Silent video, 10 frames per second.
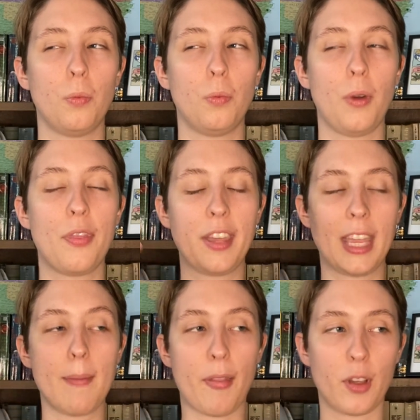when
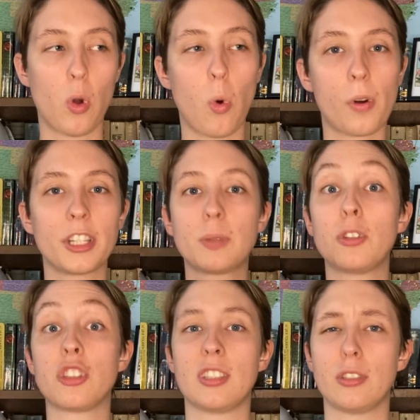thinking about the chorus,
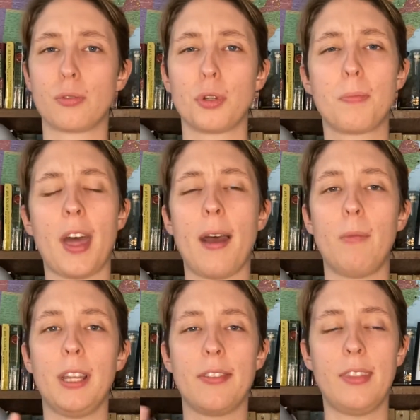which is this group that
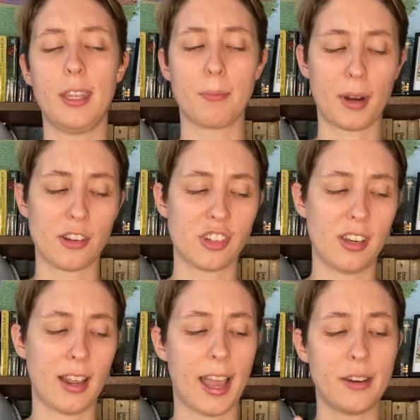we get the
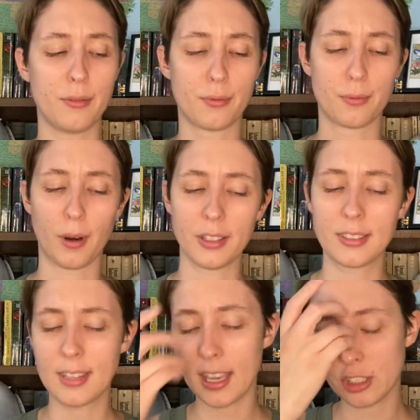impression kind of runs
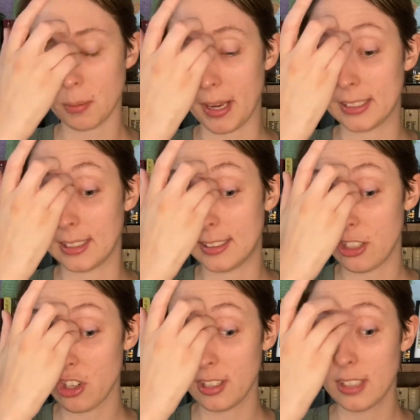things or makes
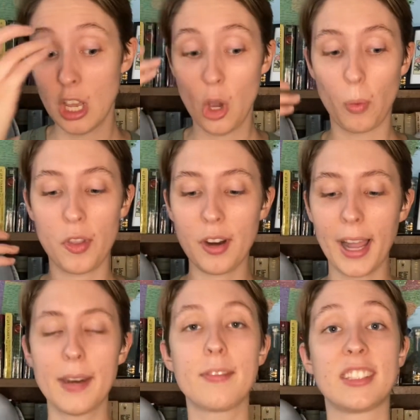decisions, where they're
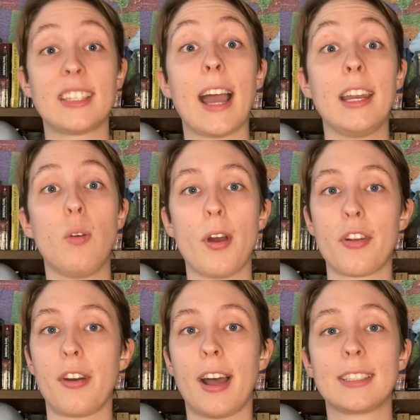kind of deciding
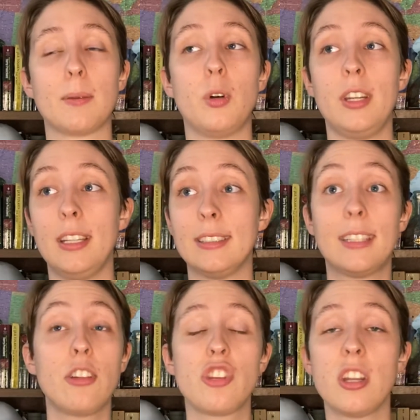whether or not someone is
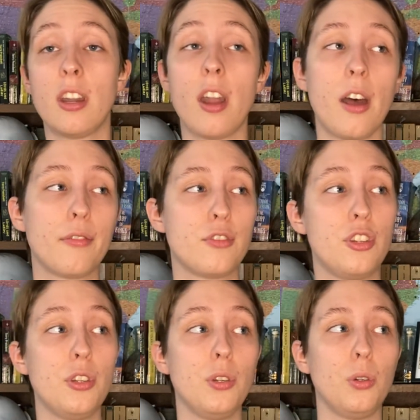sentient enough
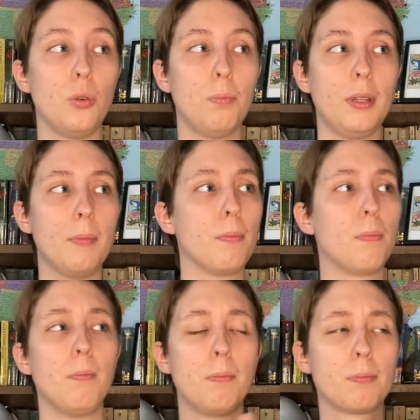to be
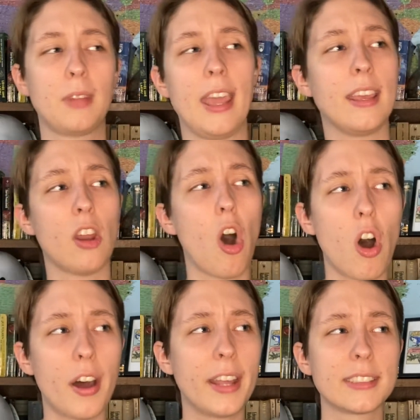taken
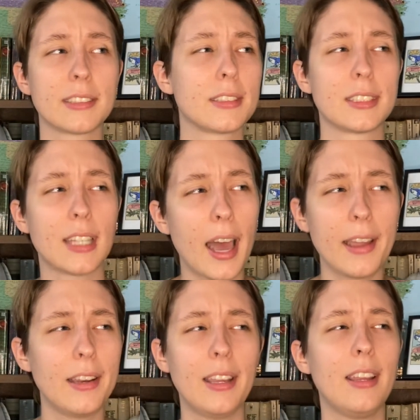on as a
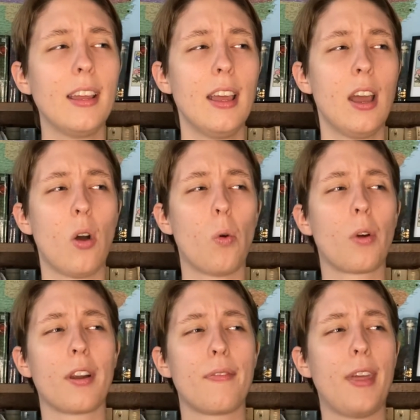society
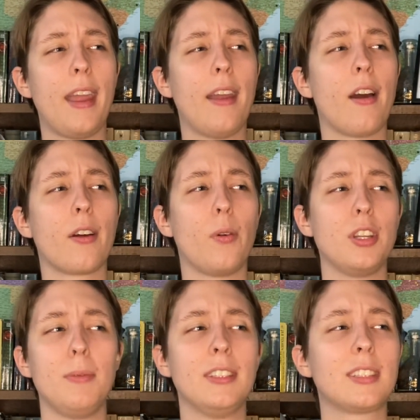or if they are going
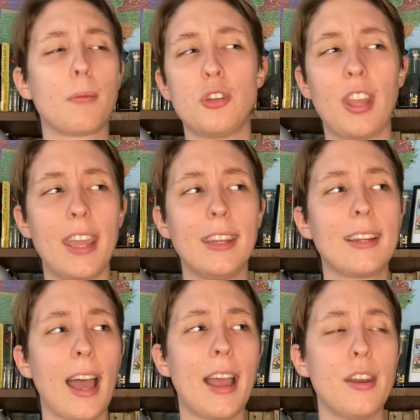to be subjugated
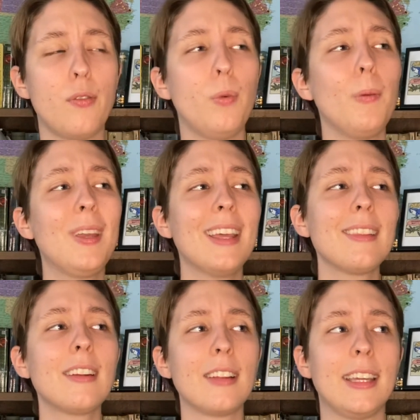kind of. We, we get
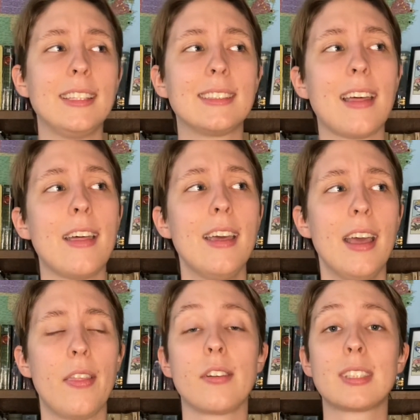little hints that
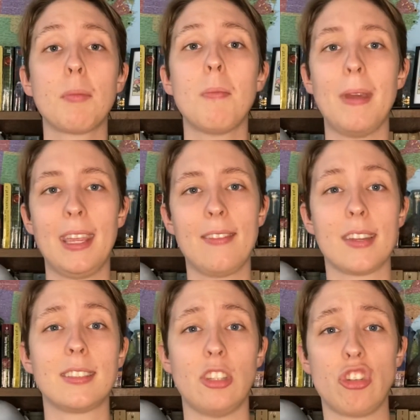there's someone making the
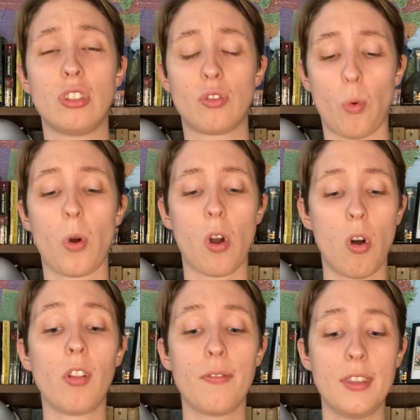decisions for
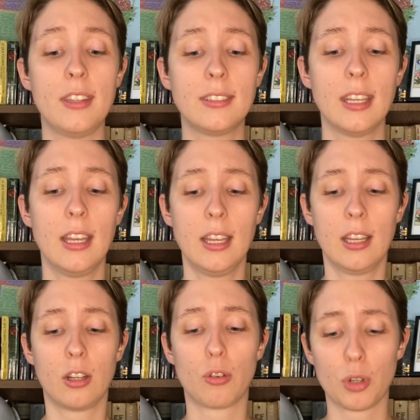all of these
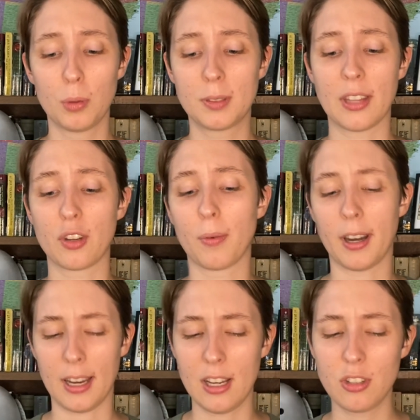groups that they're
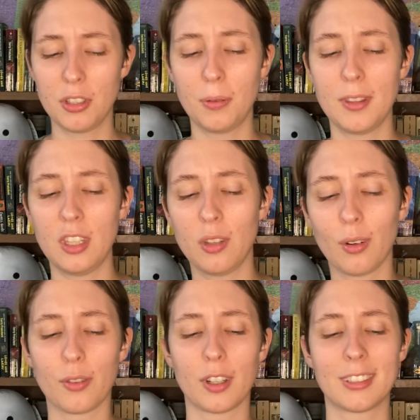running into in the
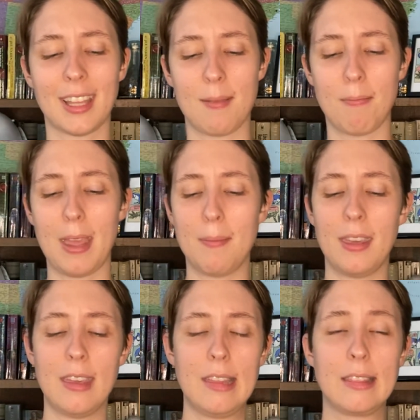universe and
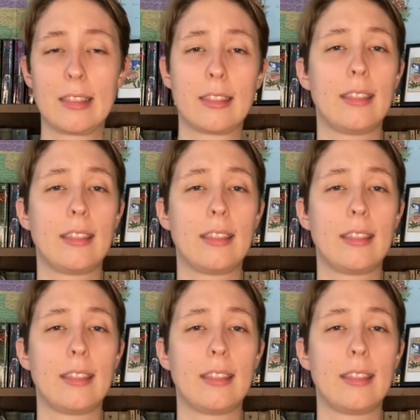maybe